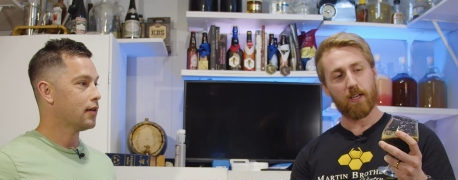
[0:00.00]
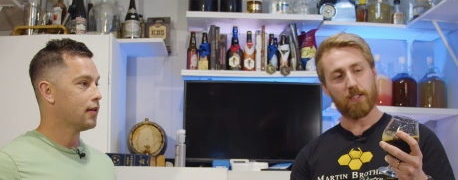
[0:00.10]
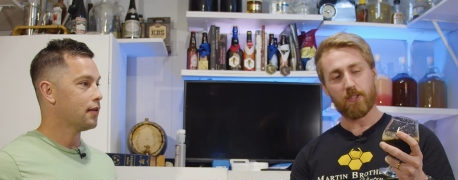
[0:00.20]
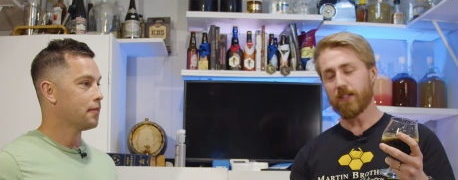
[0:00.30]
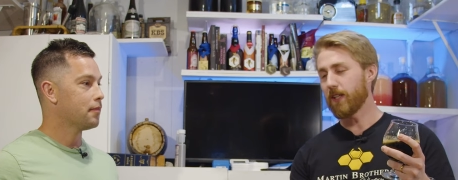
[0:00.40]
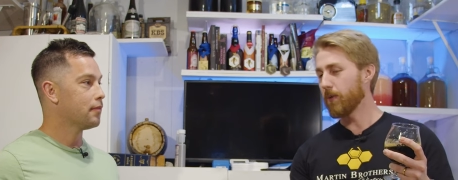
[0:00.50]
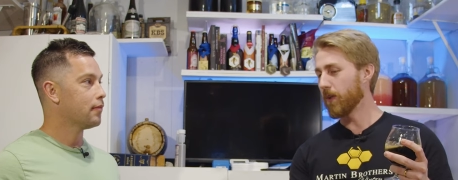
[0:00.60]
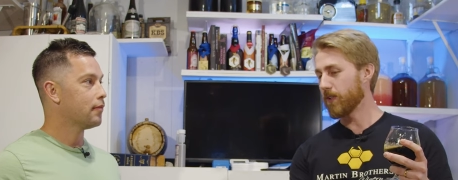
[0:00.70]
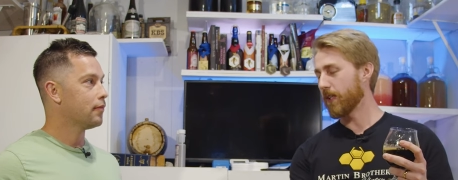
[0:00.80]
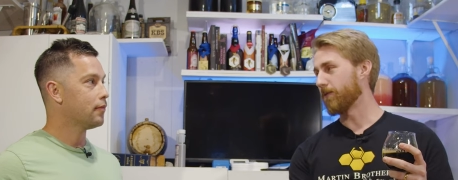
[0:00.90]
Speaker 1: is there anything you
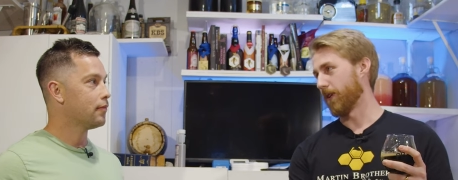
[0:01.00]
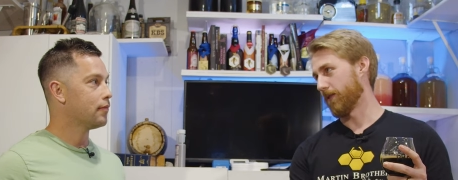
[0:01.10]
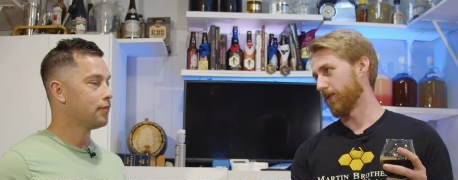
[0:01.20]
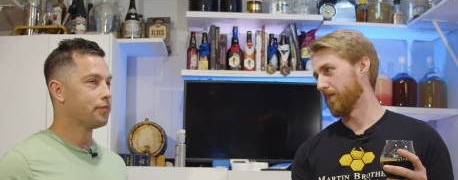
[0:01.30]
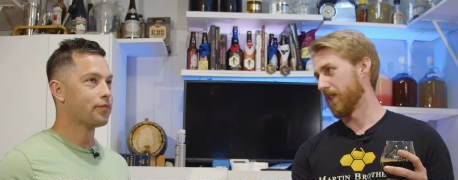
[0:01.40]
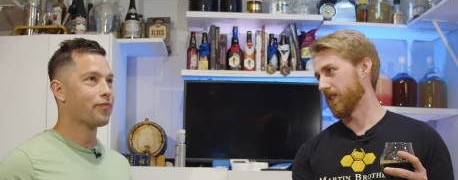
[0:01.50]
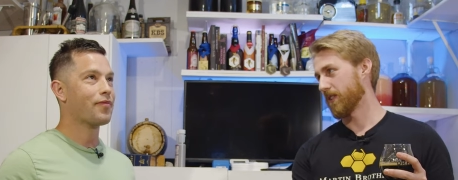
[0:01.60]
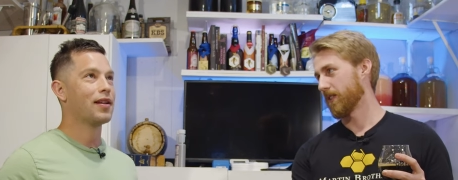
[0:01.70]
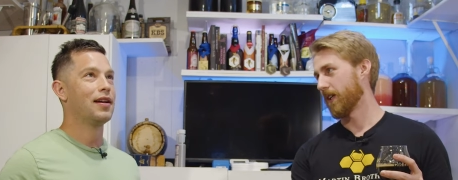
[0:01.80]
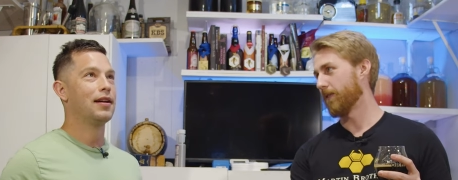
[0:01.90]
want different from
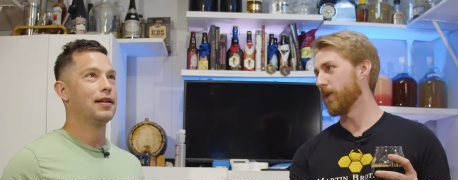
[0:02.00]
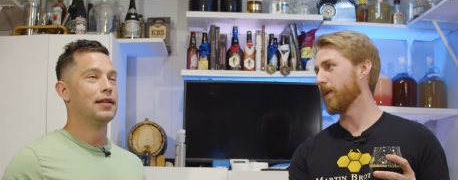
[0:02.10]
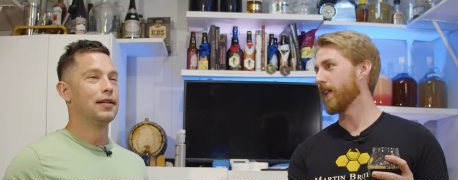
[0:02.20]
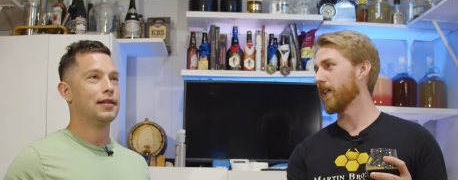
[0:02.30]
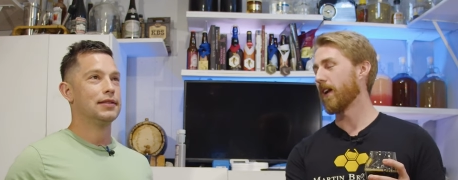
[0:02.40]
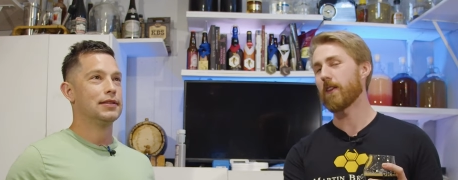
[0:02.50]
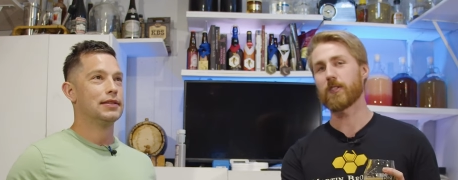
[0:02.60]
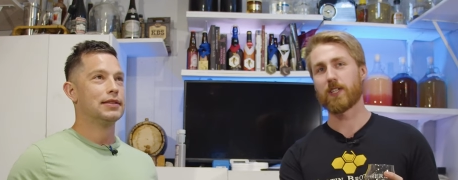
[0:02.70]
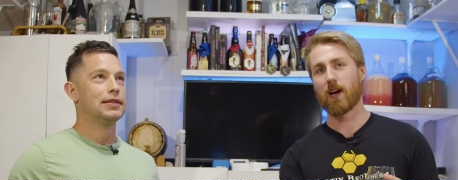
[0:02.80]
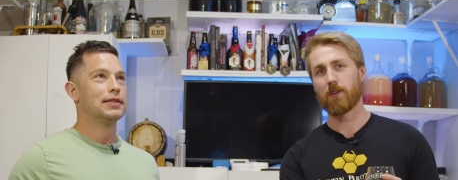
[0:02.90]
this? If you're making another
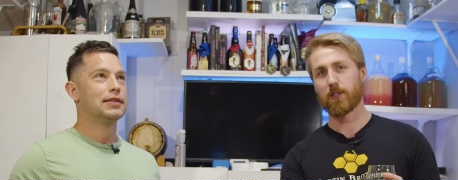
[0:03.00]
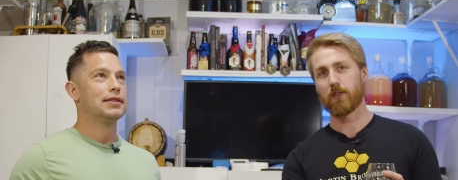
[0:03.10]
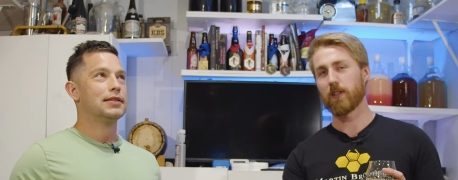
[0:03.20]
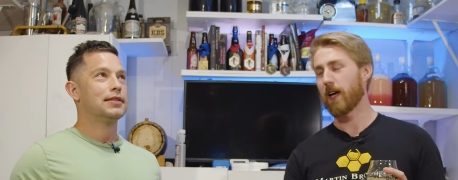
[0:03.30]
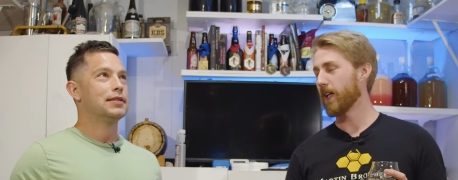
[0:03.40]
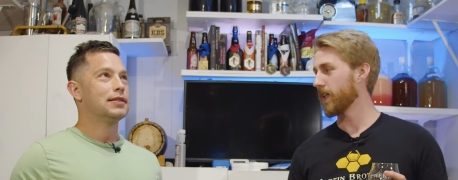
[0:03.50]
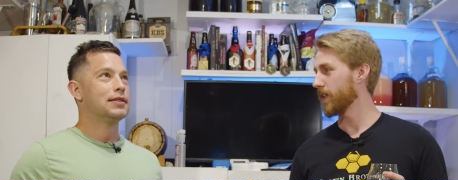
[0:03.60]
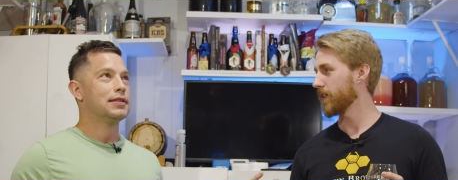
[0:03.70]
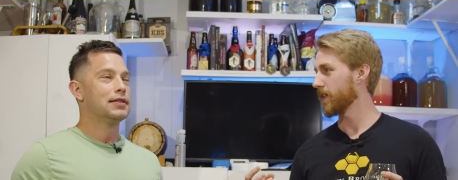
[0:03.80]
stout, do you want